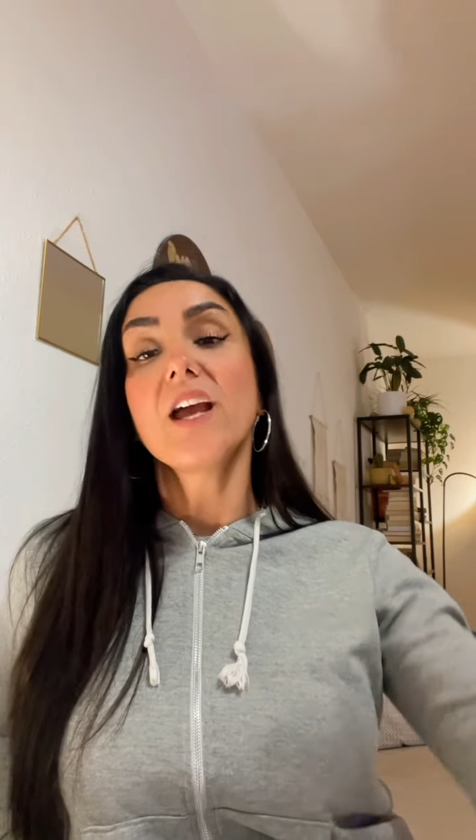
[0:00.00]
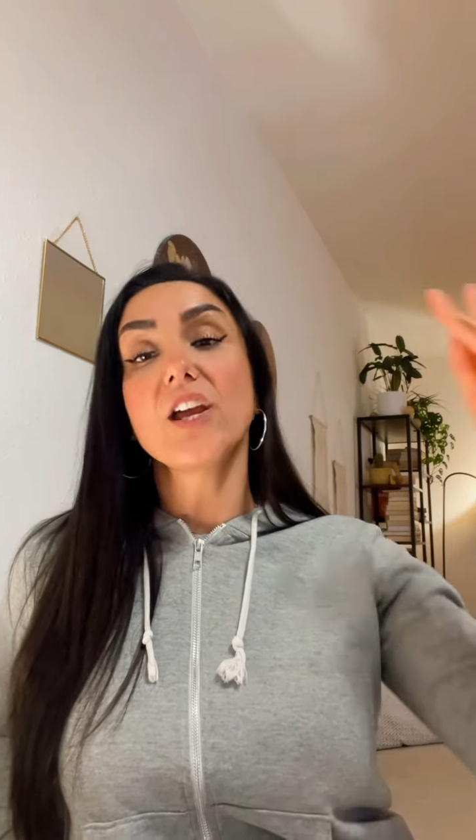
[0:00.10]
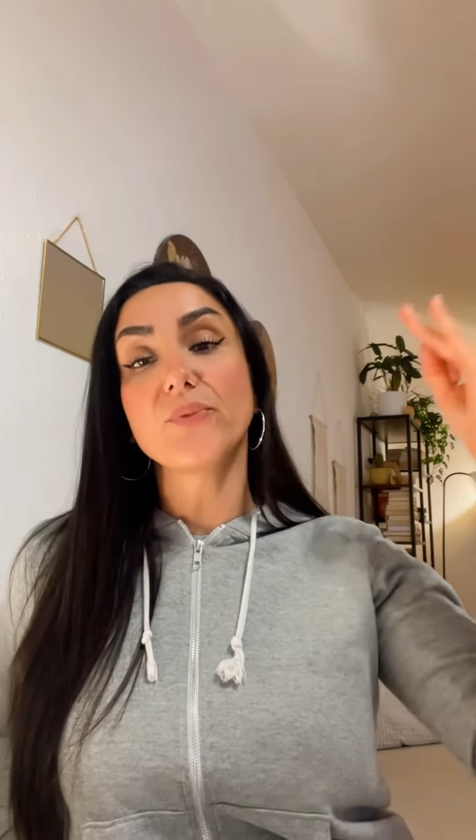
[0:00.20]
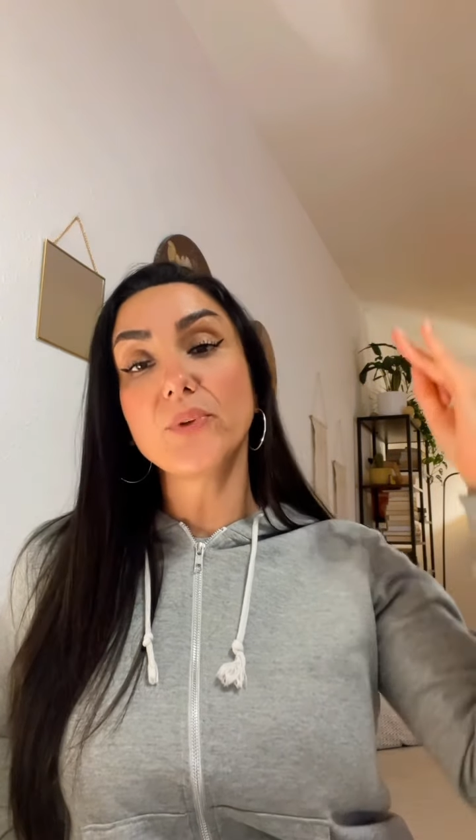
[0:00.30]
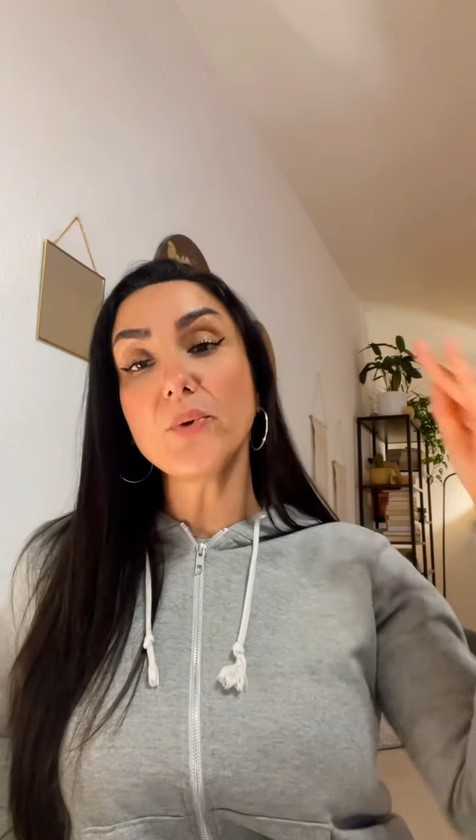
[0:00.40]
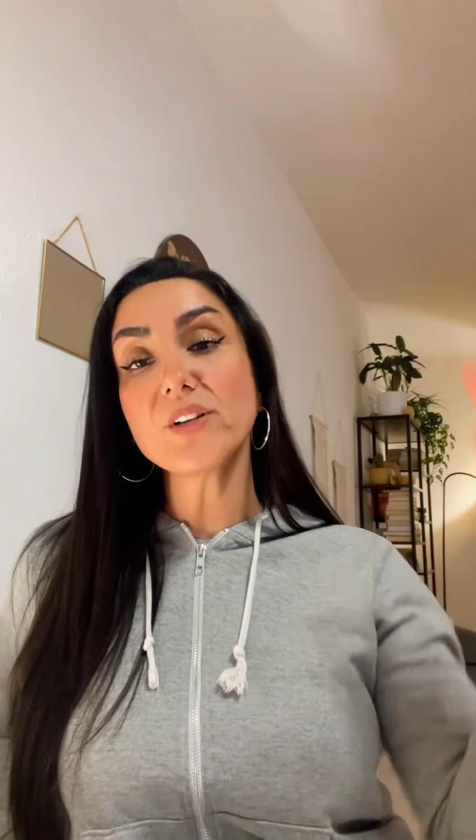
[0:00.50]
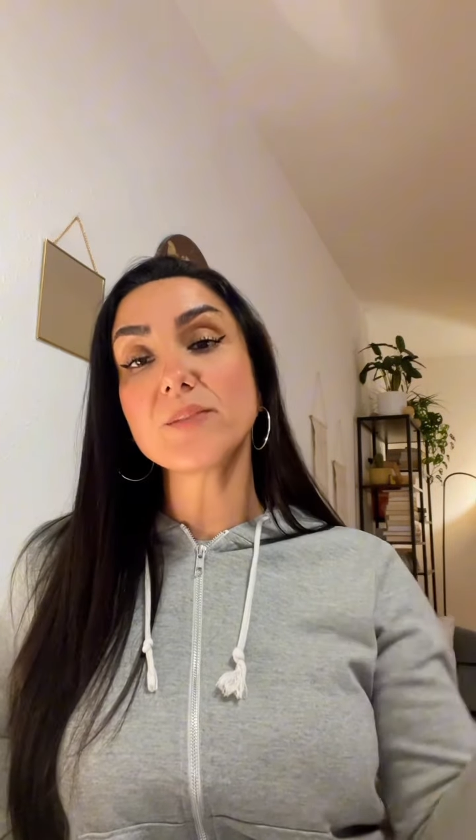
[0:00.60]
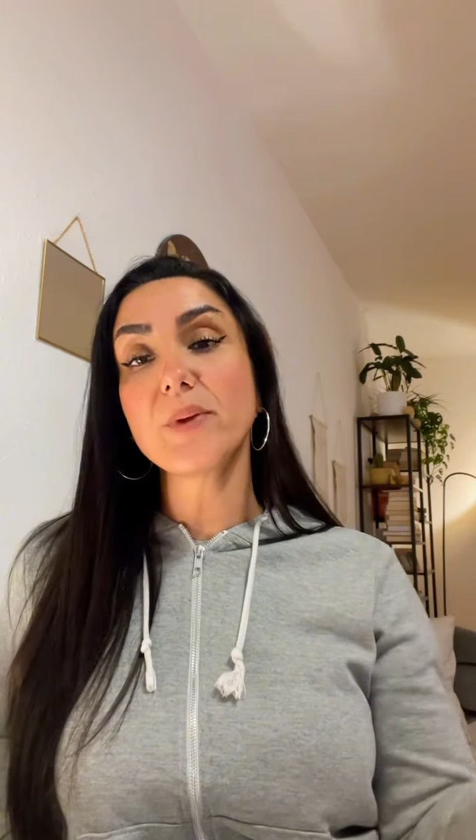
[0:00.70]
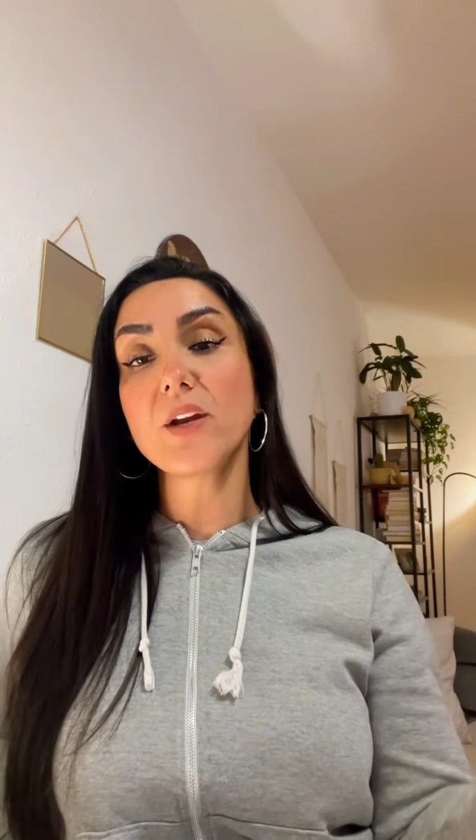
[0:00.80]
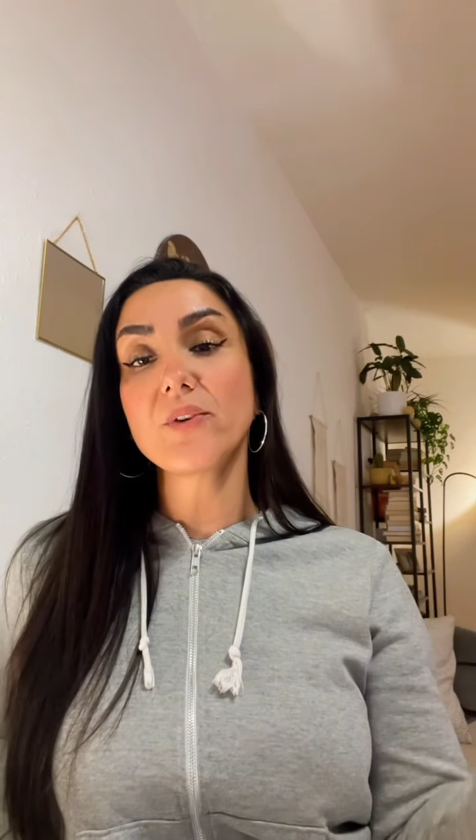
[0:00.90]
If you
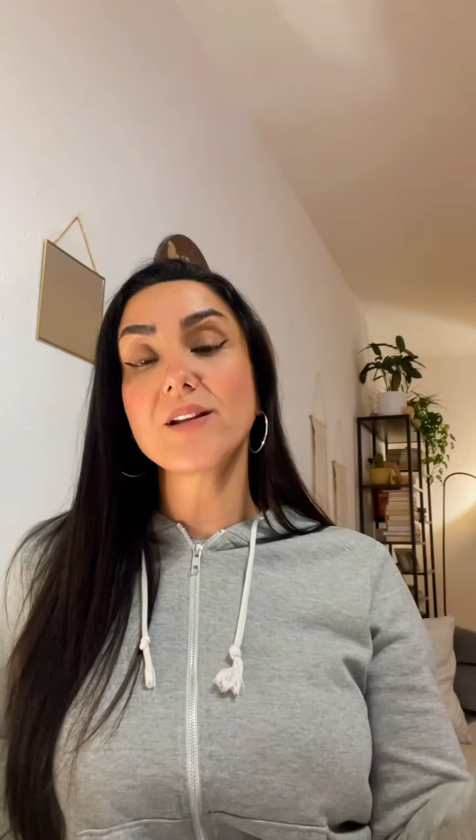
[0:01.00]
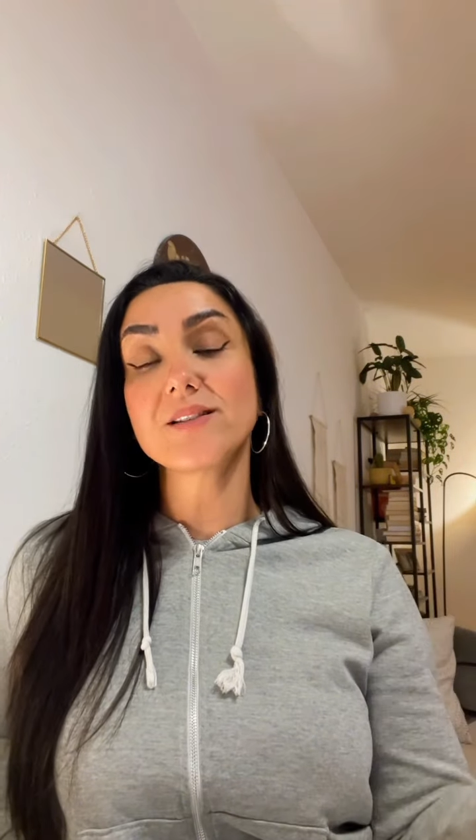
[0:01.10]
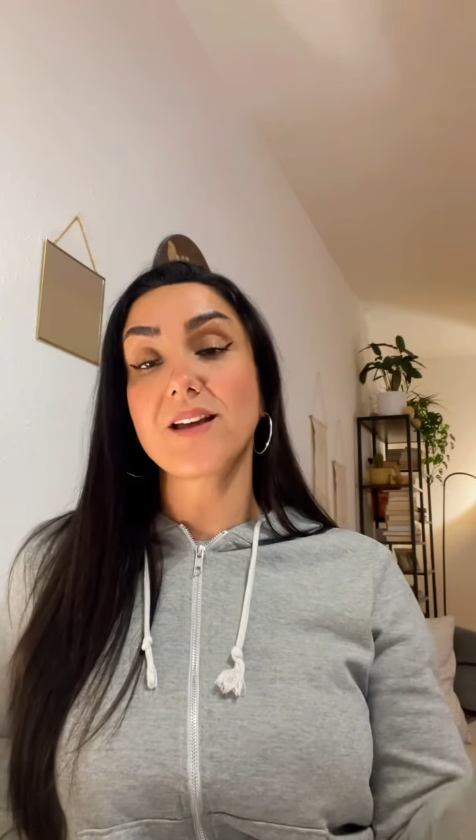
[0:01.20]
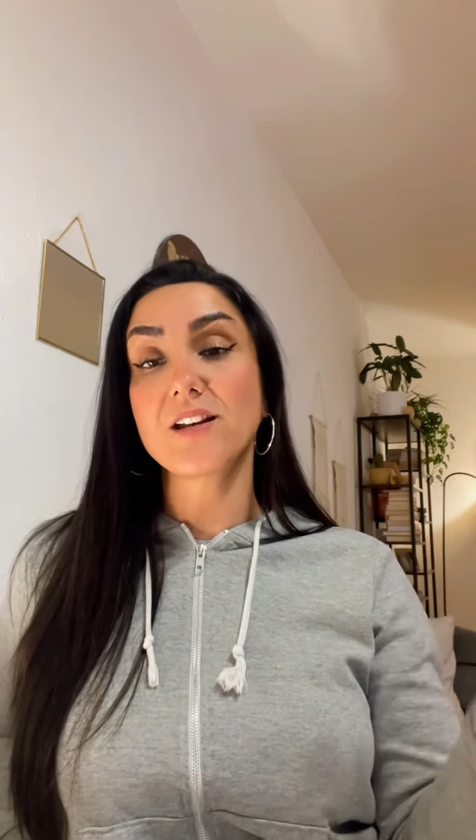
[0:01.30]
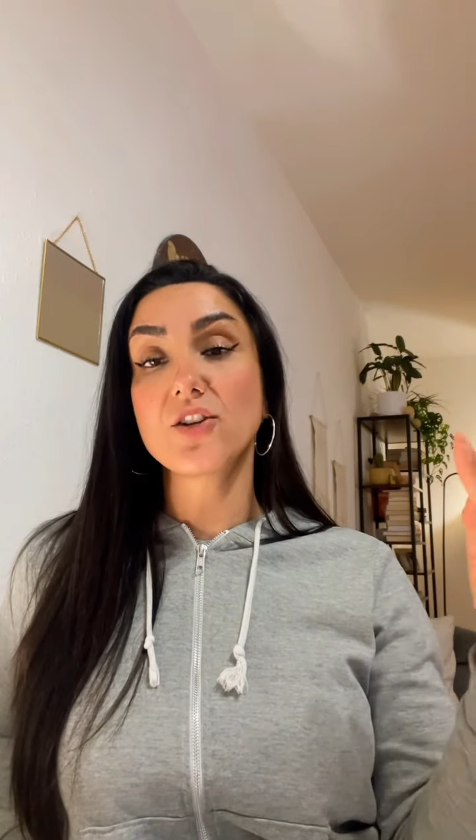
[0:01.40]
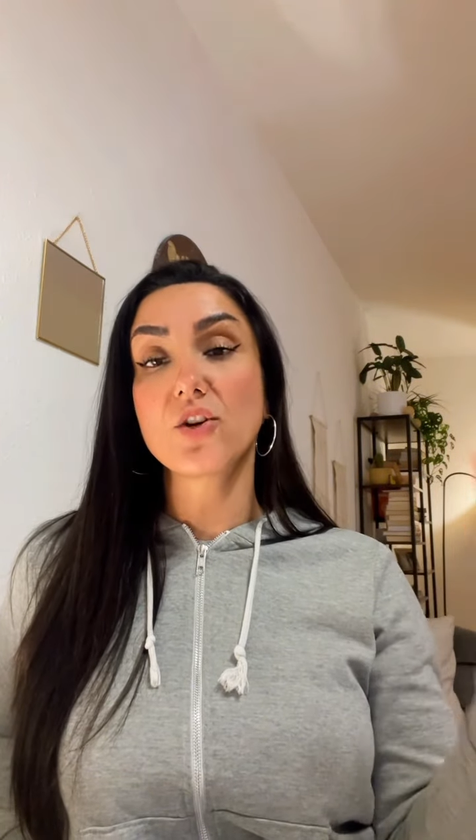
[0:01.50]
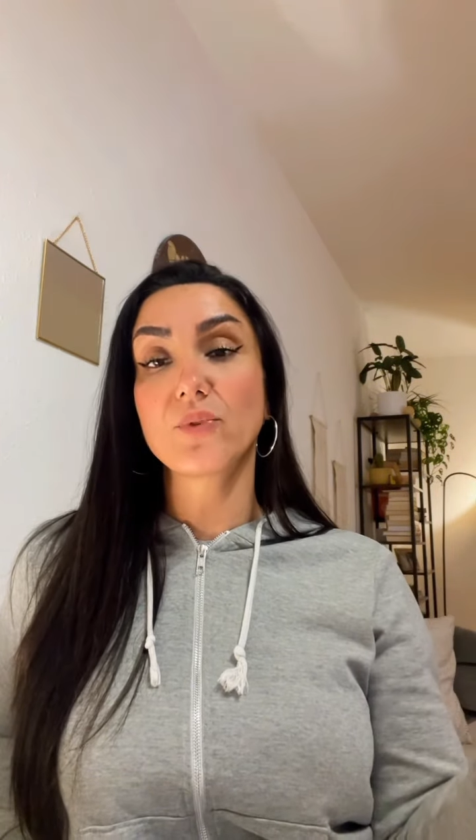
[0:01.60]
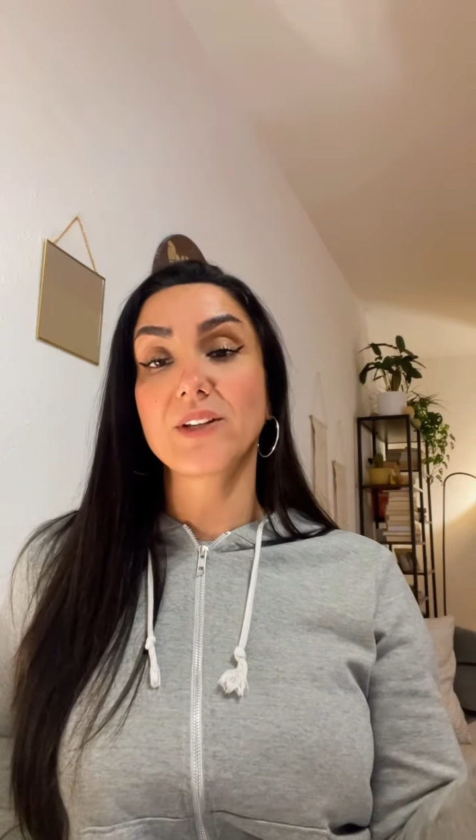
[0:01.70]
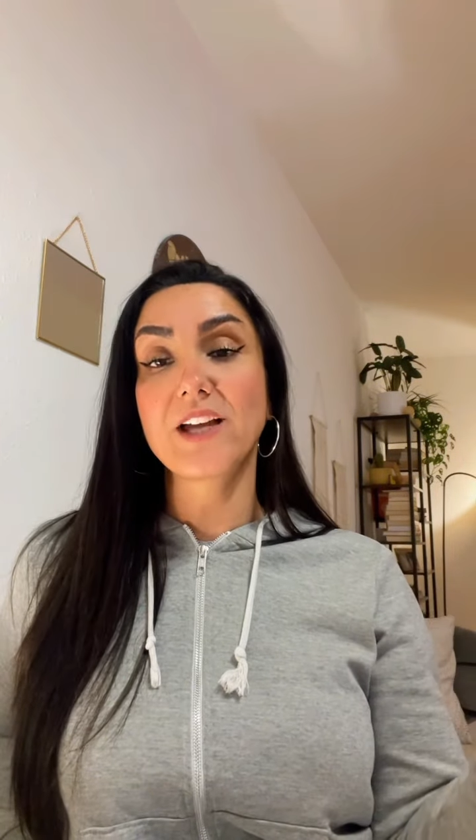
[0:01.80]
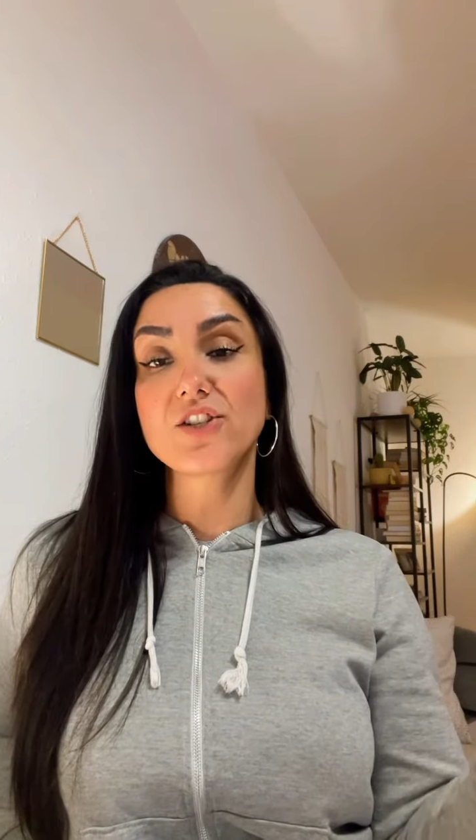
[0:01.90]
experience that in your
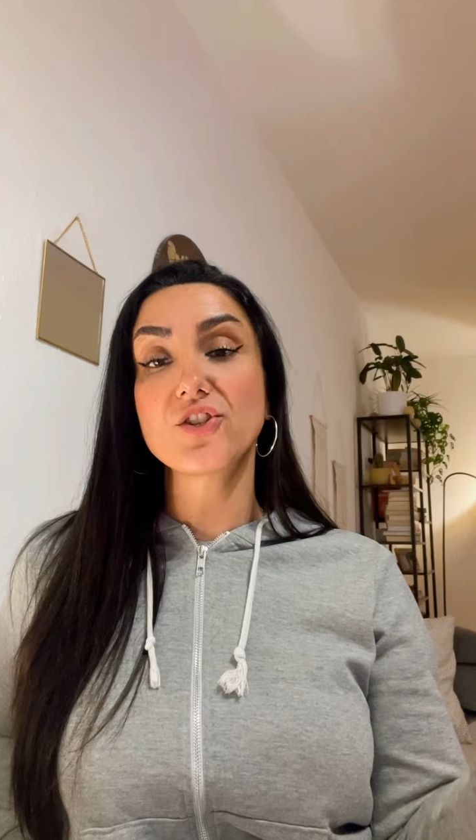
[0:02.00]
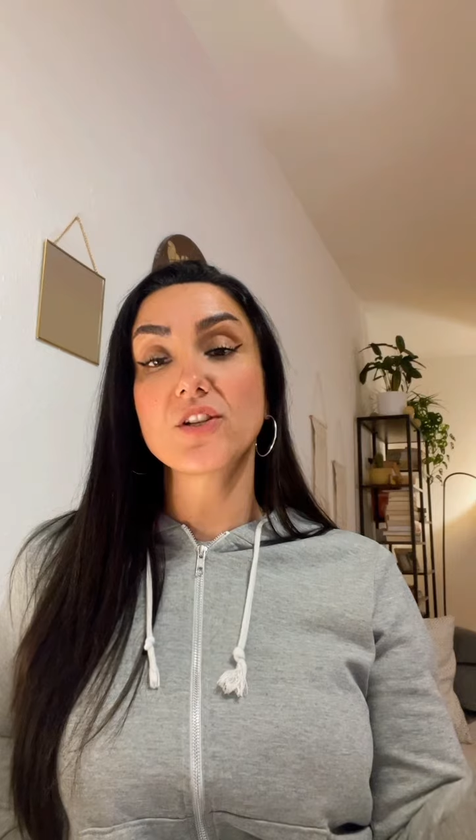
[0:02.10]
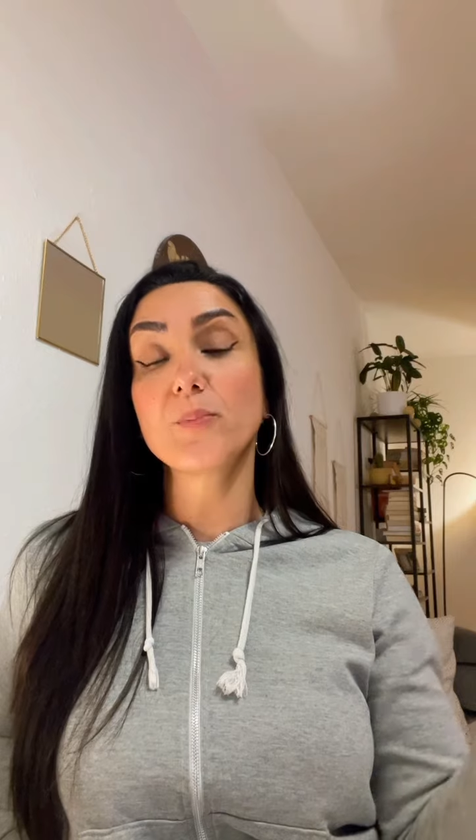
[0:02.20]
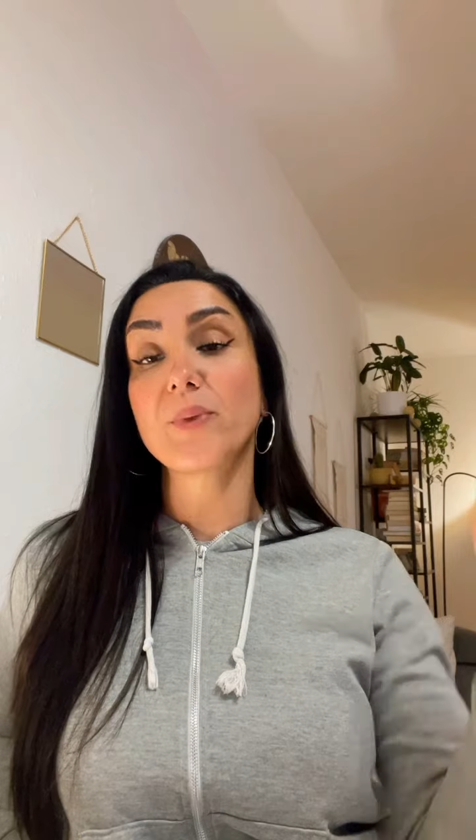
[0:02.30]
relationship,